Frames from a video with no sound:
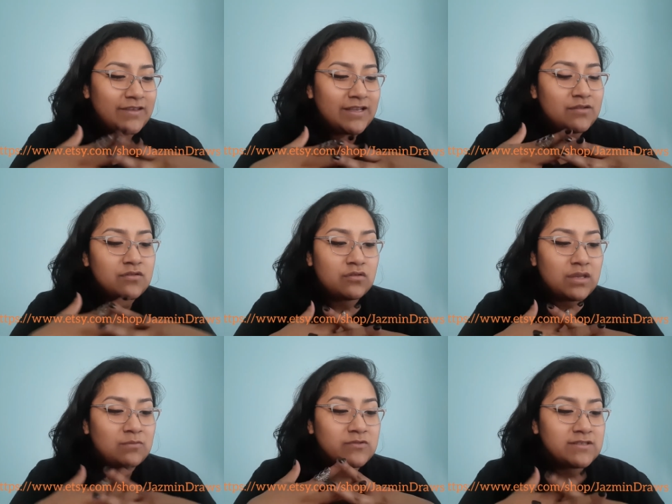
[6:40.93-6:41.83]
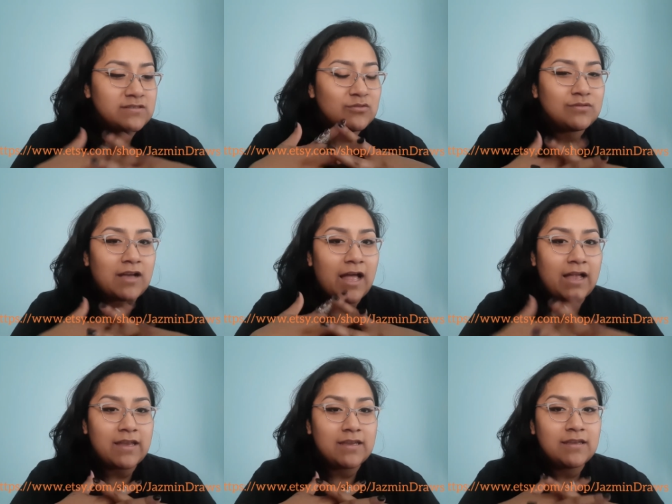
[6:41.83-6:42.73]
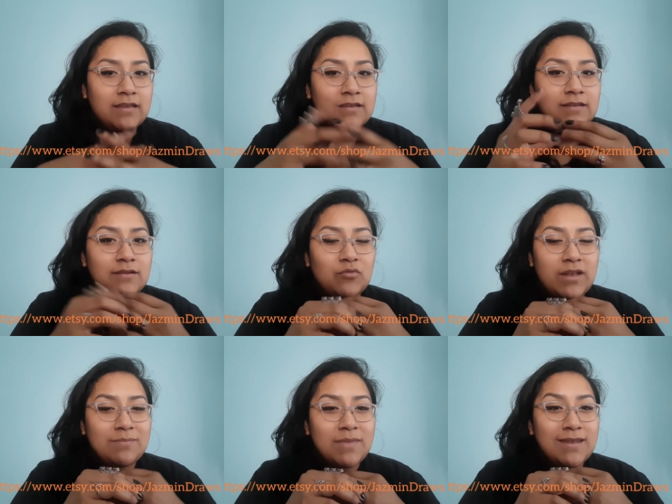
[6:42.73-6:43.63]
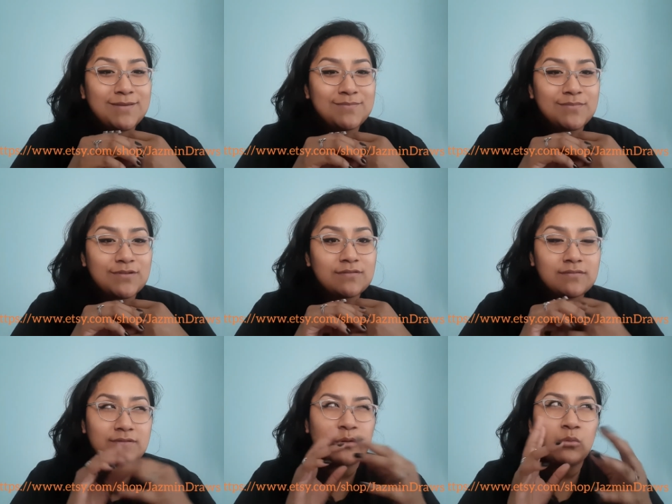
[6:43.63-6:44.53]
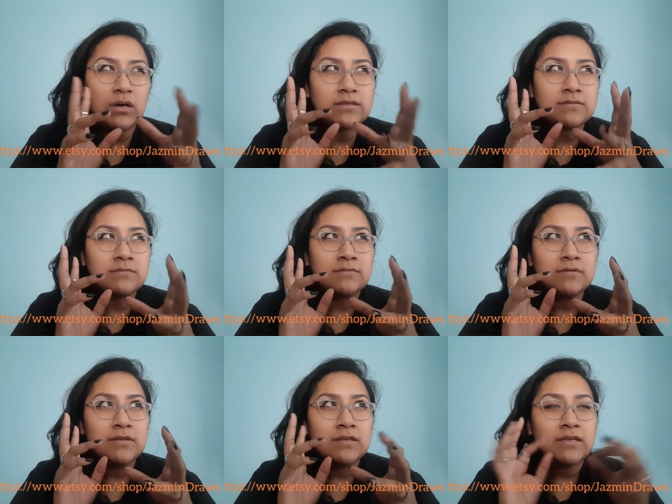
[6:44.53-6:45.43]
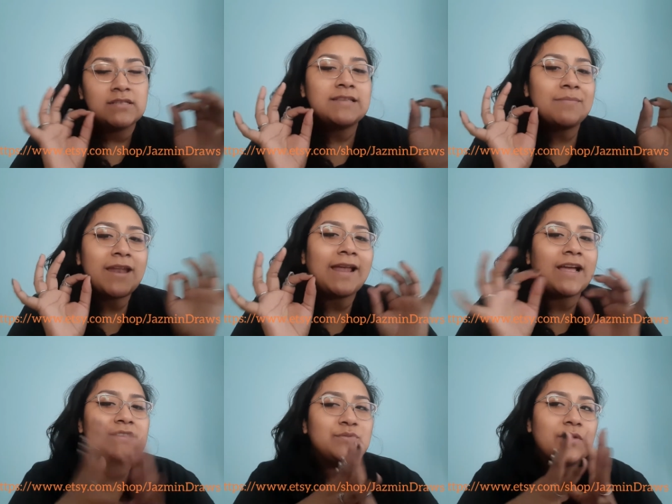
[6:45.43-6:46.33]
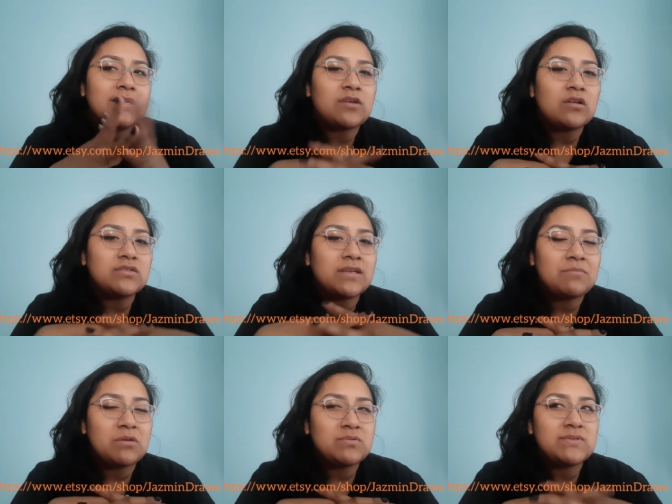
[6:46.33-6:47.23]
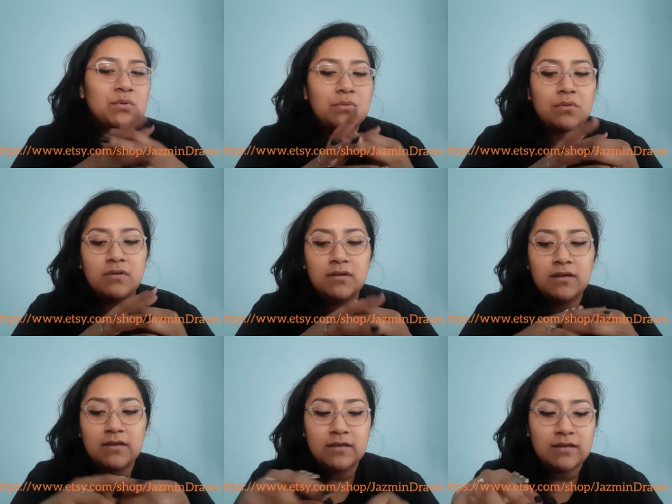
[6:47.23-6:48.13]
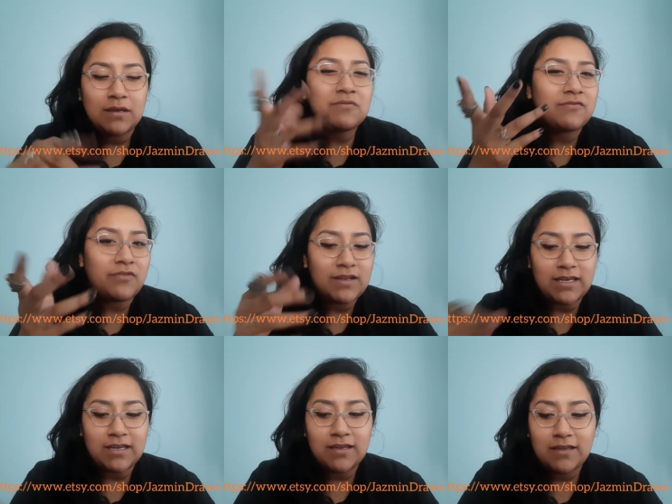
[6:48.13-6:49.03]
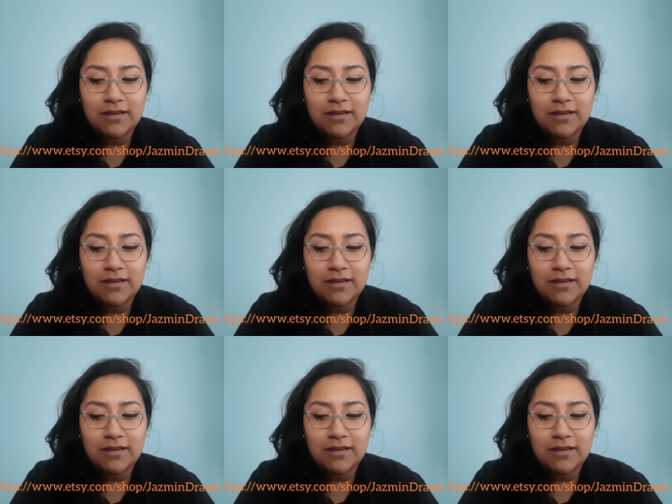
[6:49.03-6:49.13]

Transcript: I don't know, he was a cool guy. When I met him, the one time that I got to like talk to him, he was cool. He was funny.